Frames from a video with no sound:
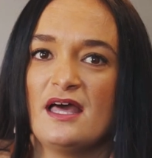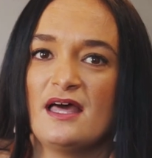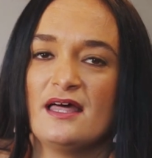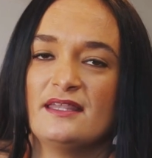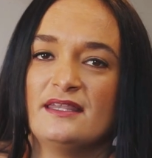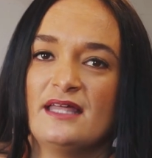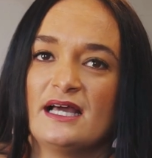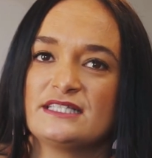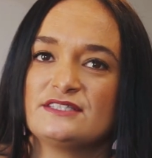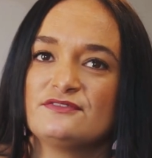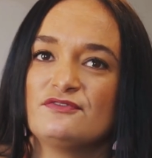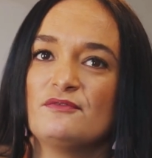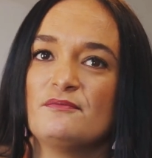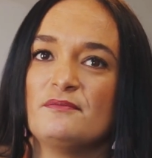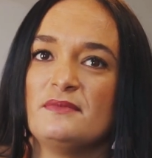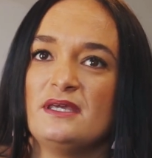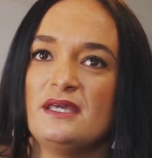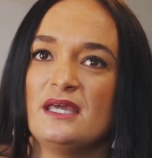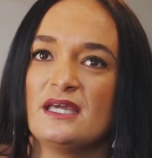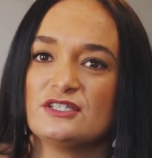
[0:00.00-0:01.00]
That's for
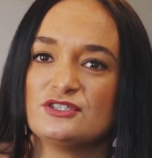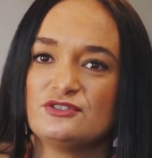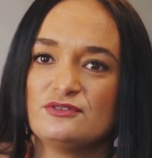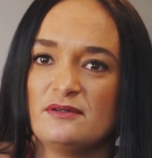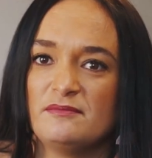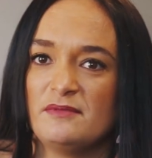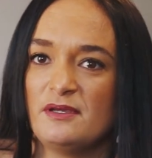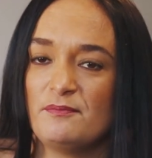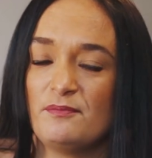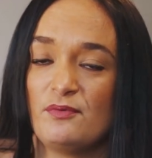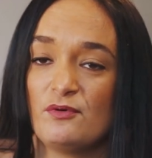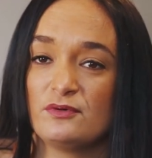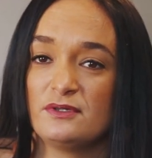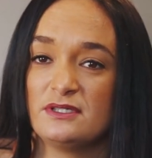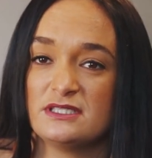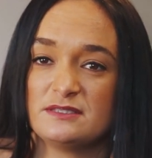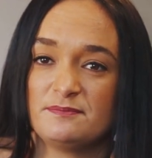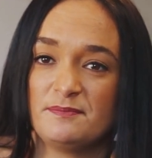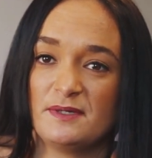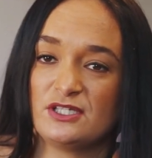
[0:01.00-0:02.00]
me extremely
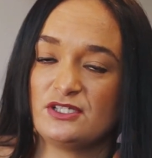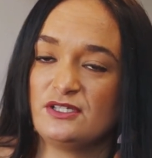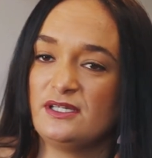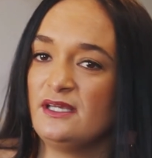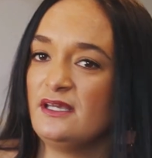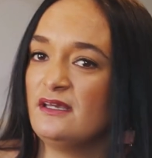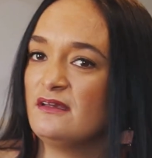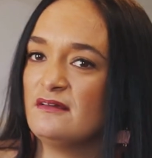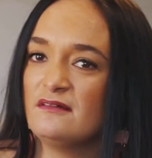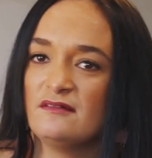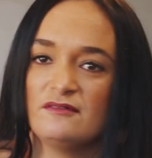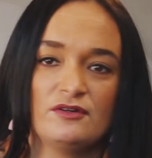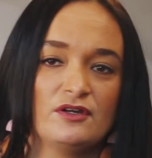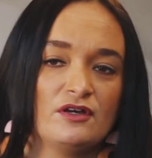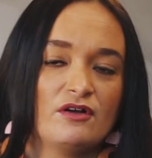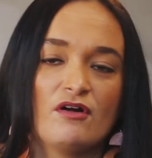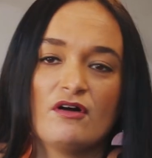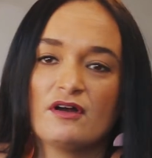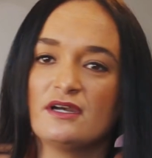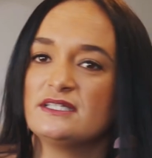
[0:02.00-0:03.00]
important, especially
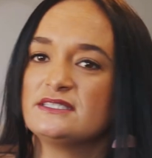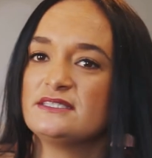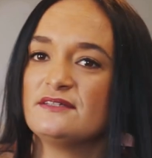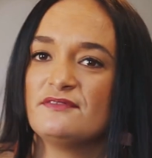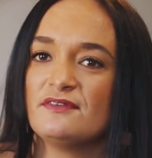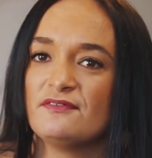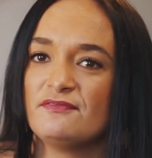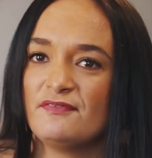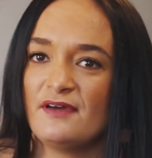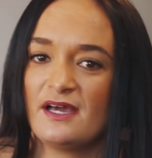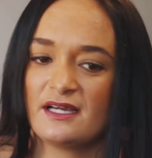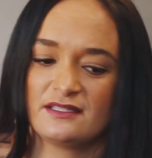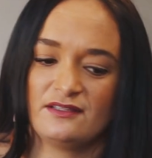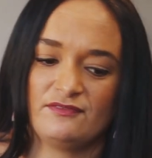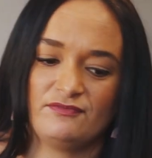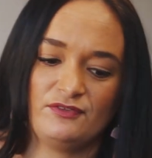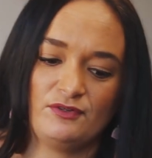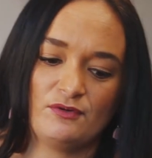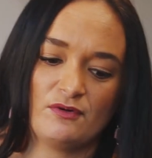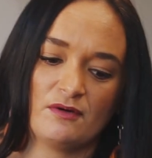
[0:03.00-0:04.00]
regardless of the fact
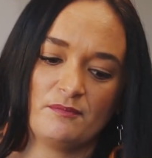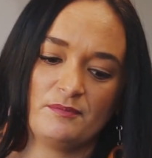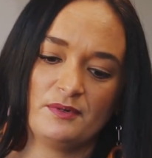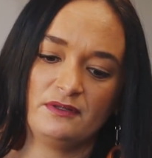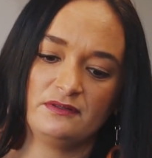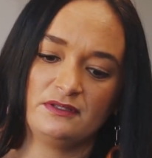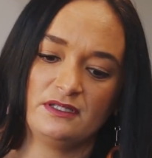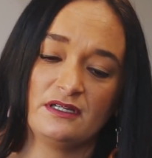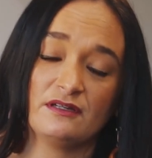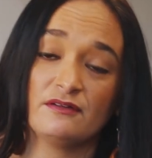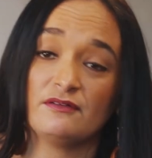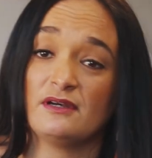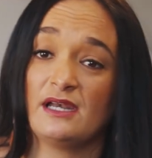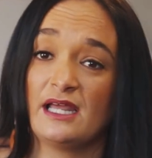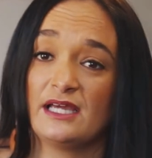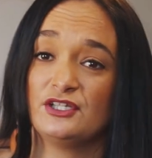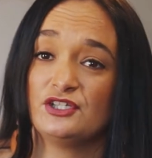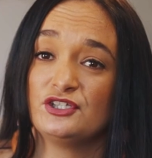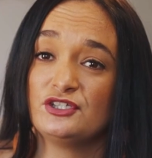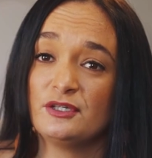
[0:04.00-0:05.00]
if you are building a
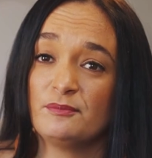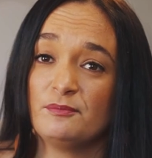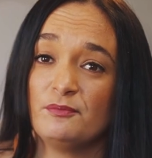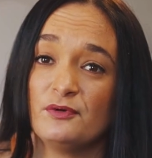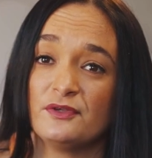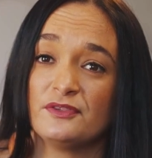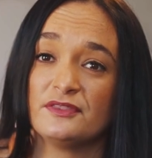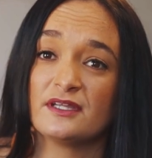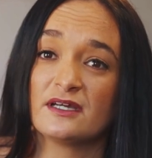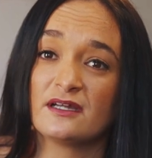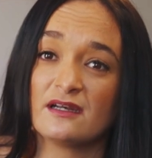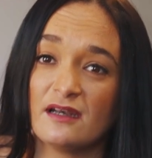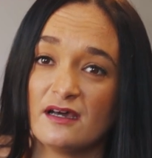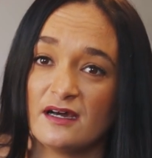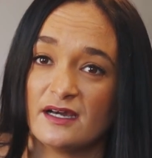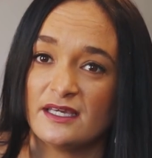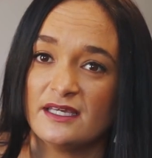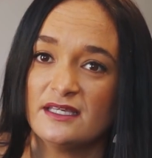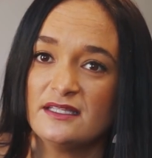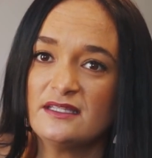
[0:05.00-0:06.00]
relationship with the
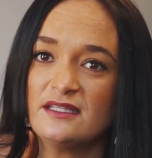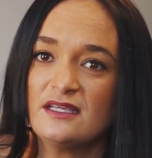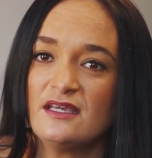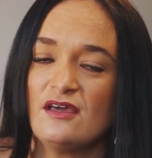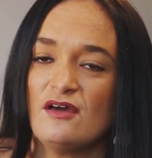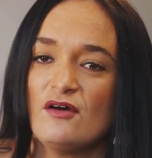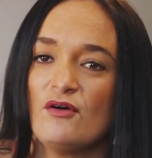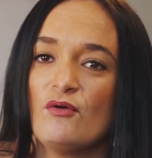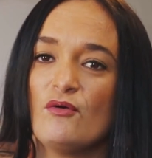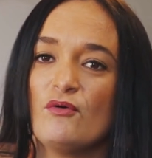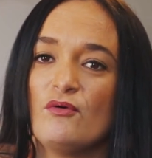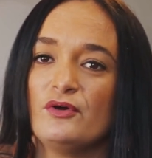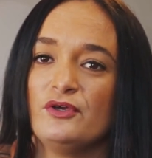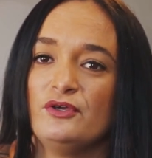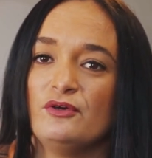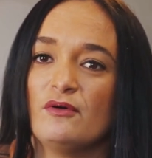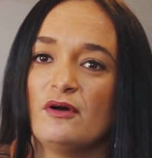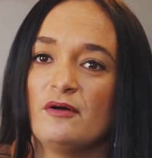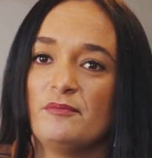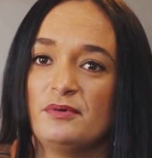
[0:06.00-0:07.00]
client or
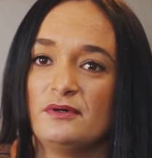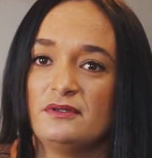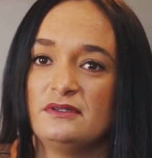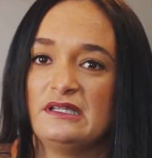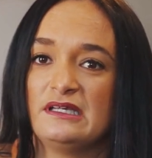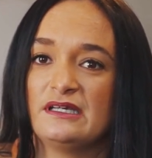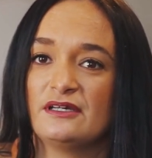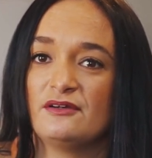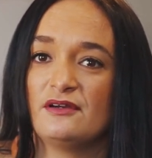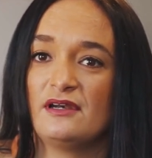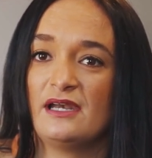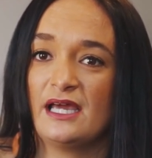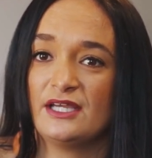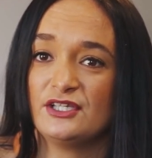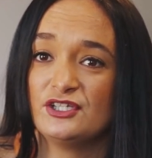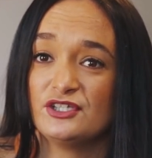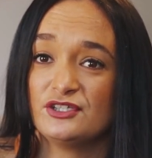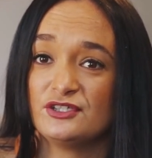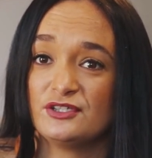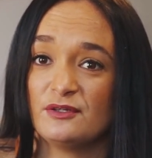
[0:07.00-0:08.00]
you are building a
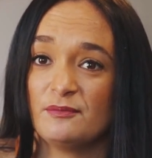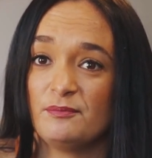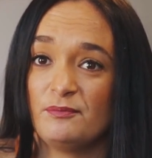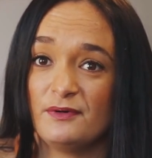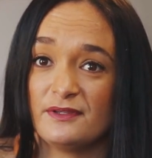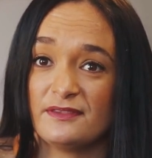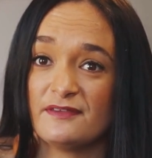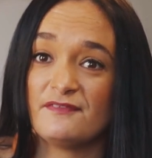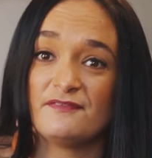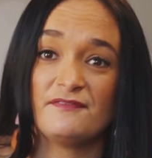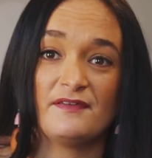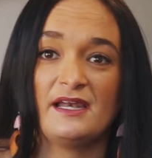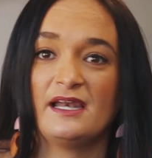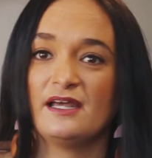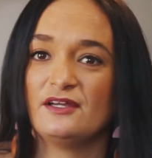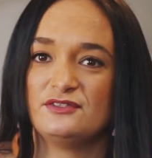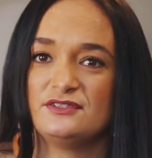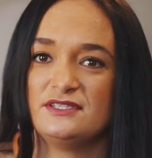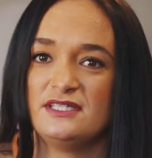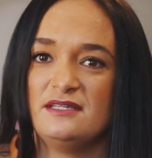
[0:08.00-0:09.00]
relationship with a
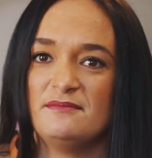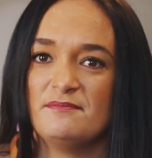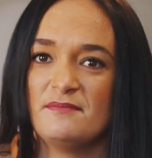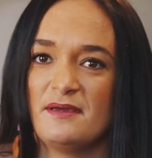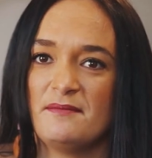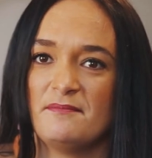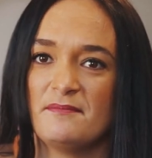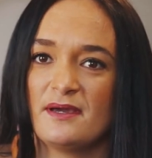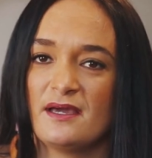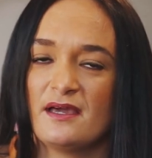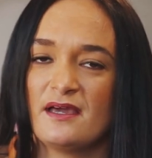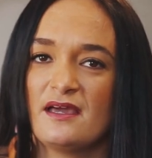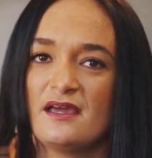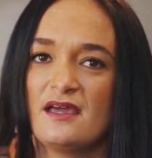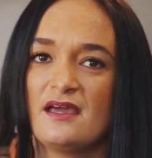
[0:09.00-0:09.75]
fellow team member.